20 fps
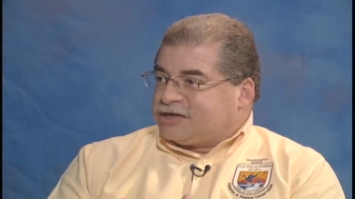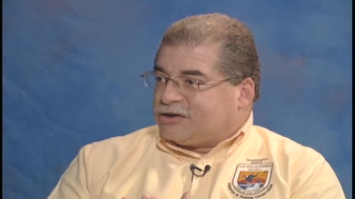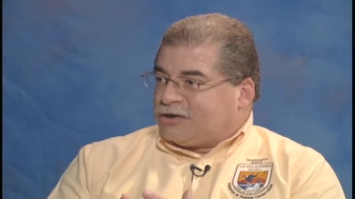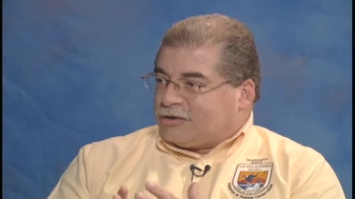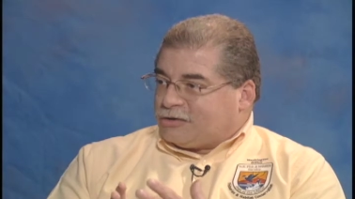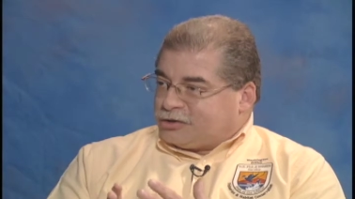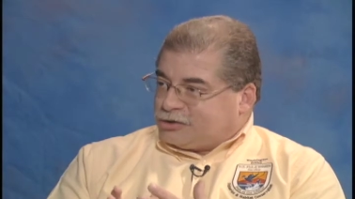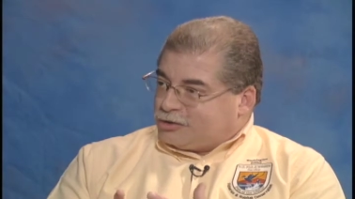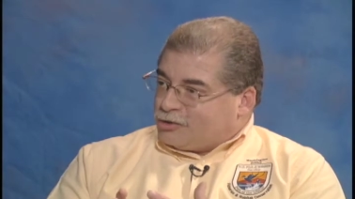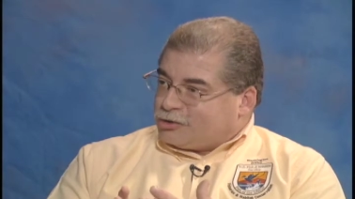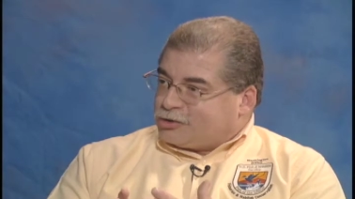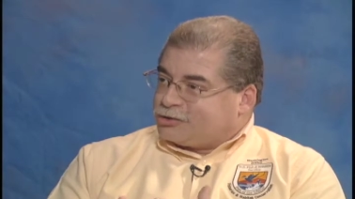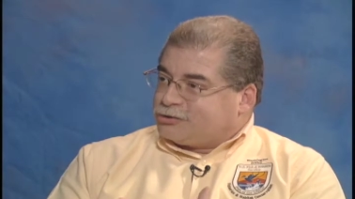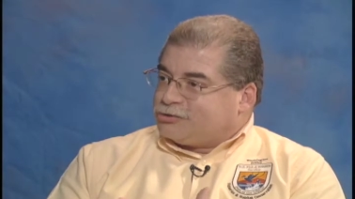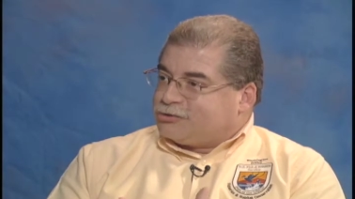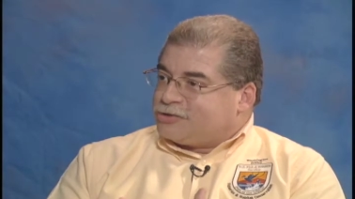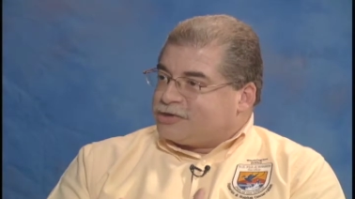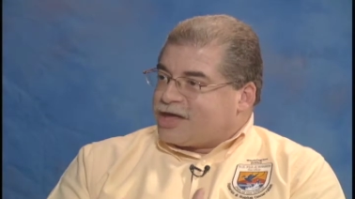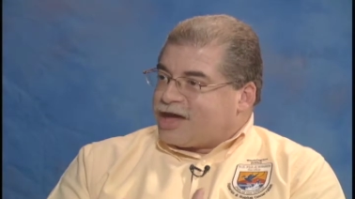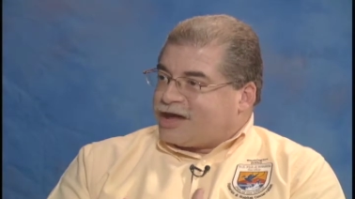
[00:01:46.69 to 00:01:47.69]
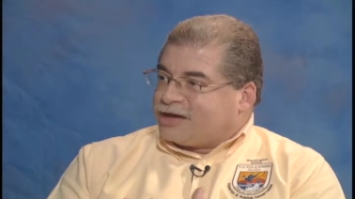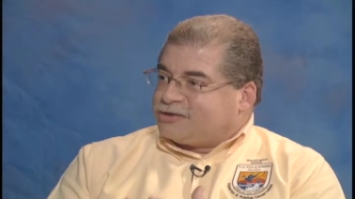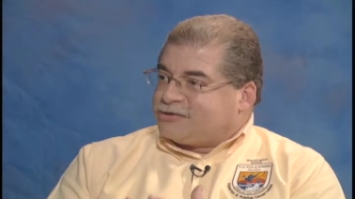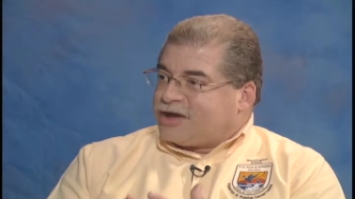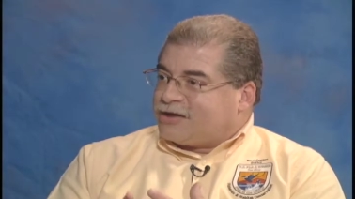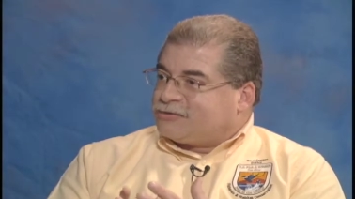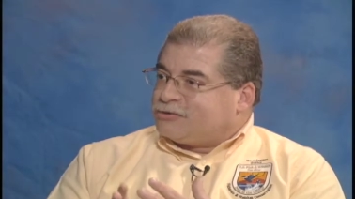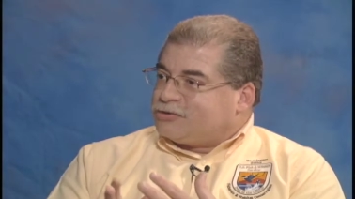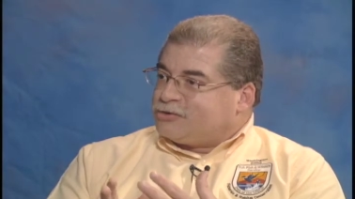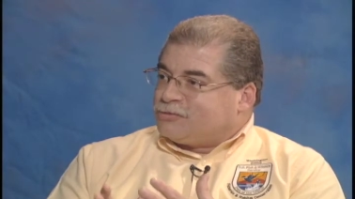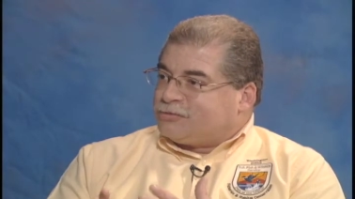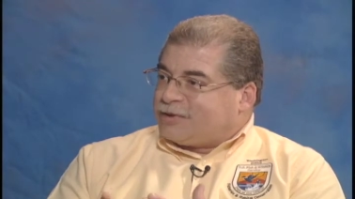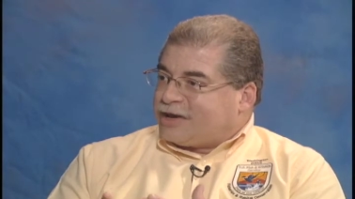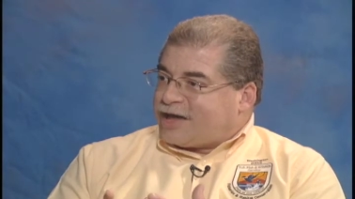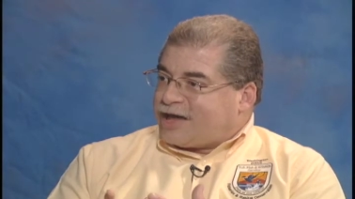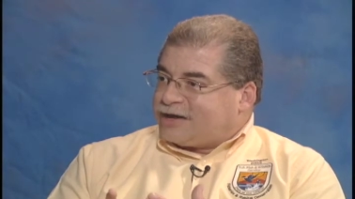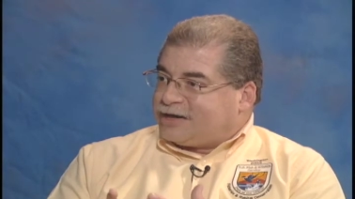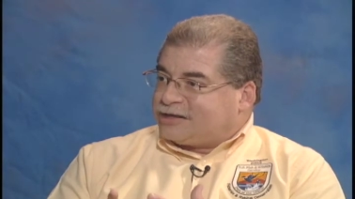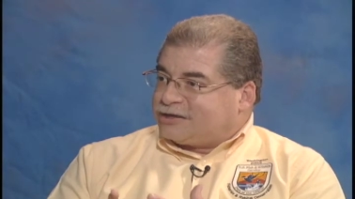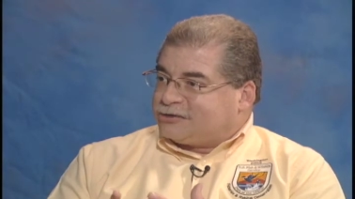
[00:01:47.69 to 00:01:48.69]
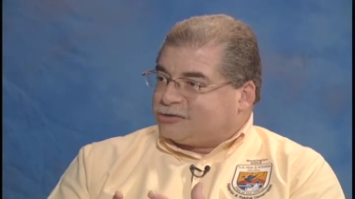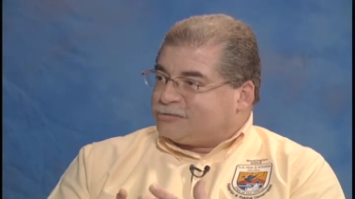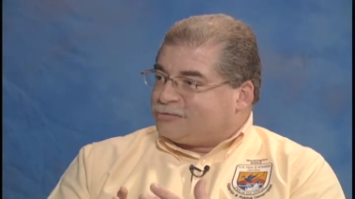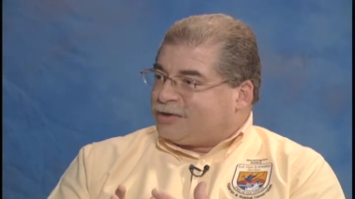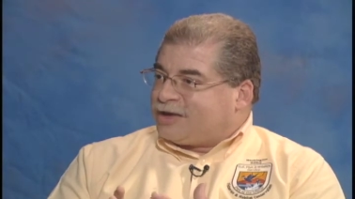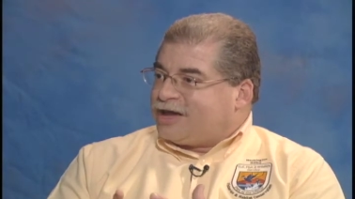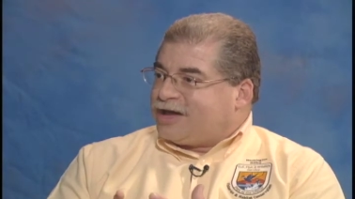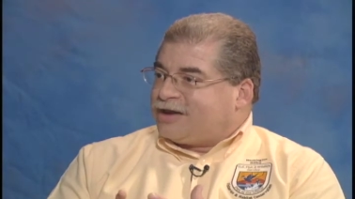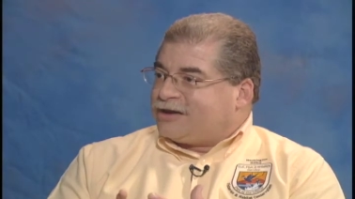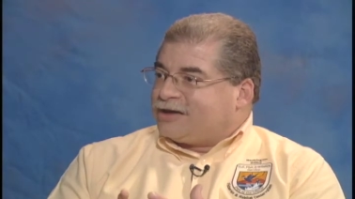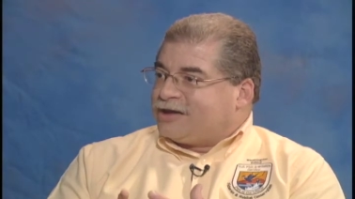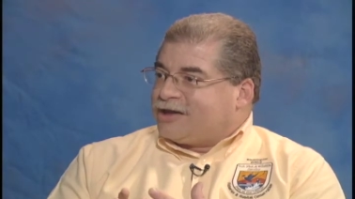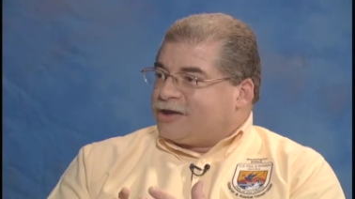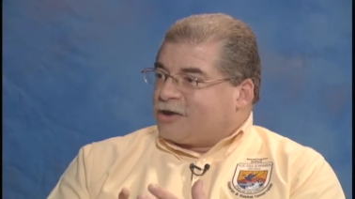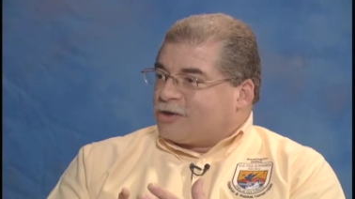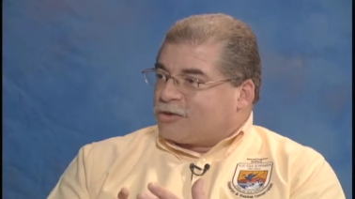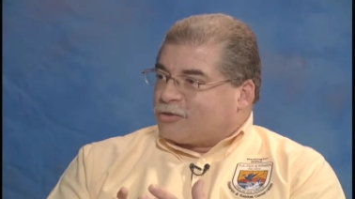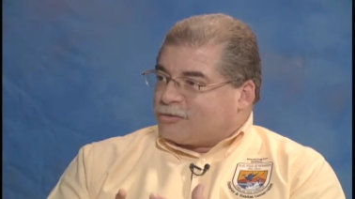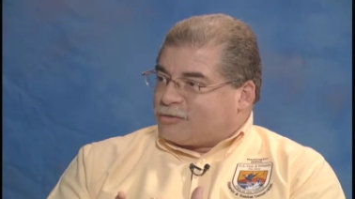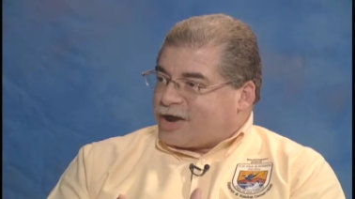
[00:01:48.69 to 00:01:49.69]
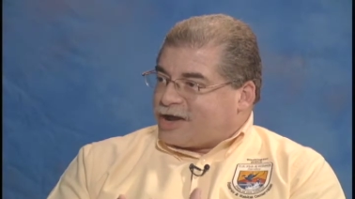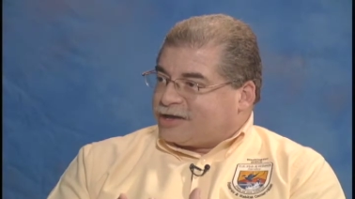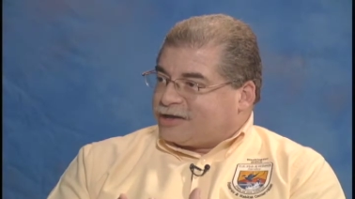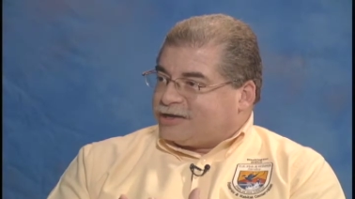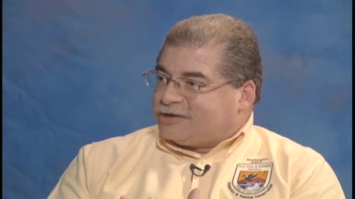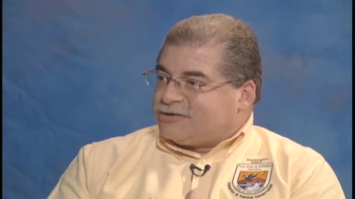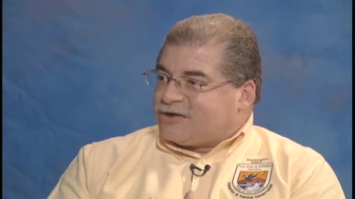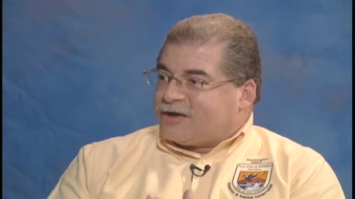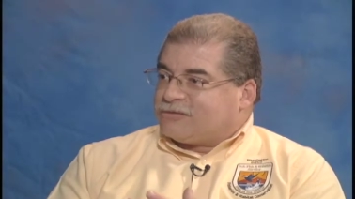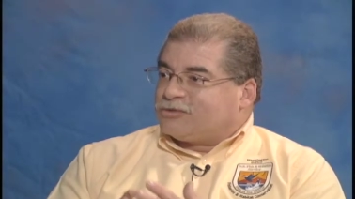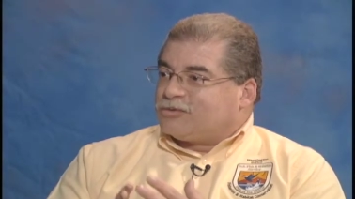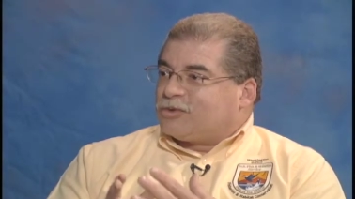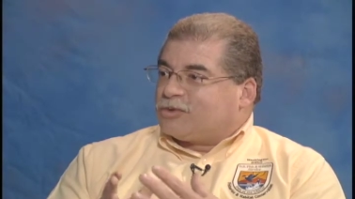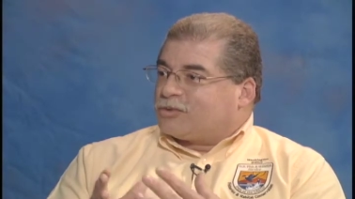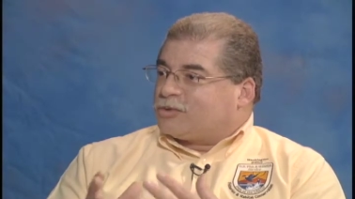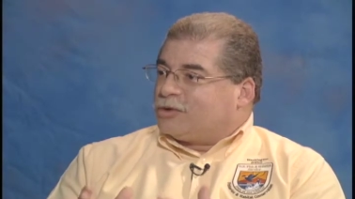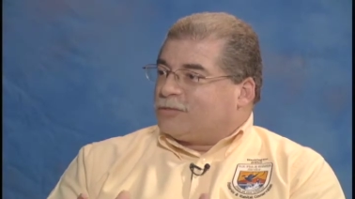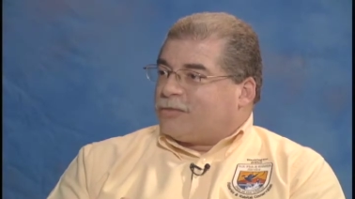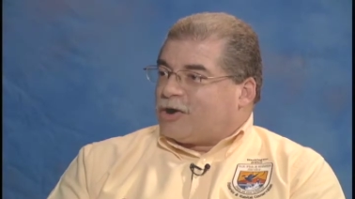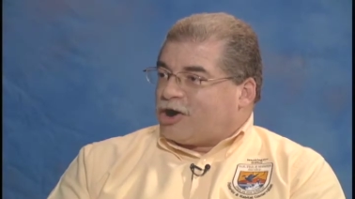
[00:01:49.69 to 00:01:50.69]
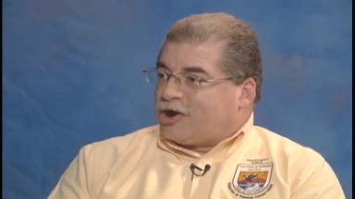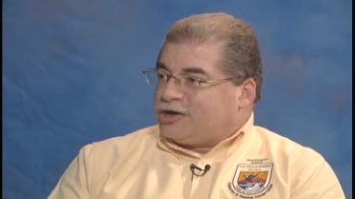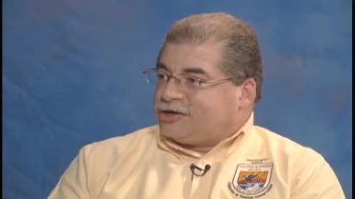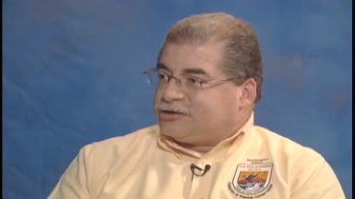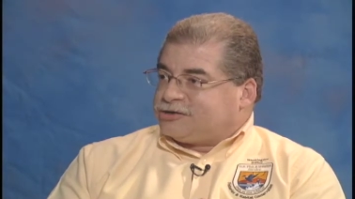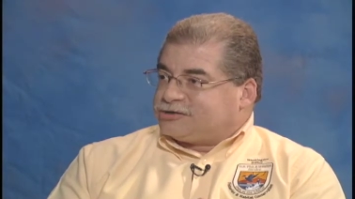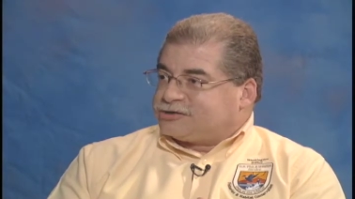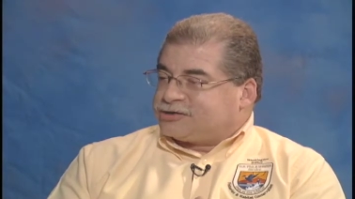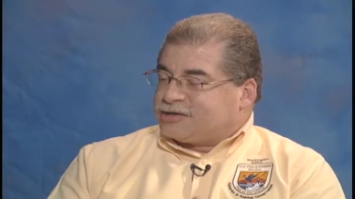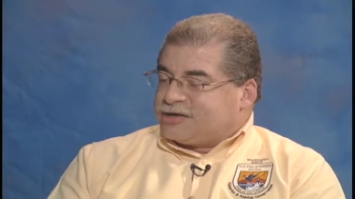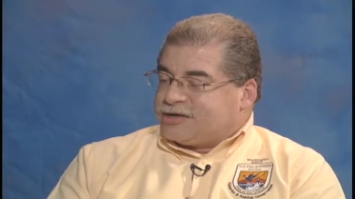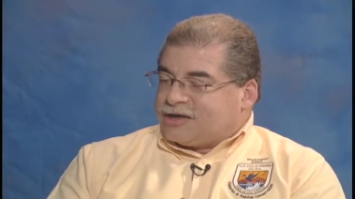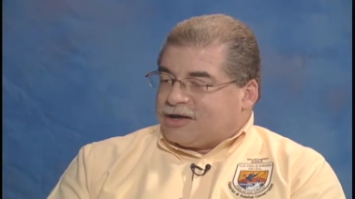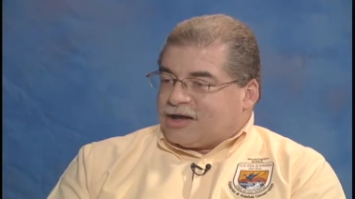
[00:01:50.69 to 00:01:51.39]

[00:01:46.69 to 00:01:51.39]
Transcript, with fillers: And uh, in order to do that, you have to do planning. To plan correctly, you have to work with partners.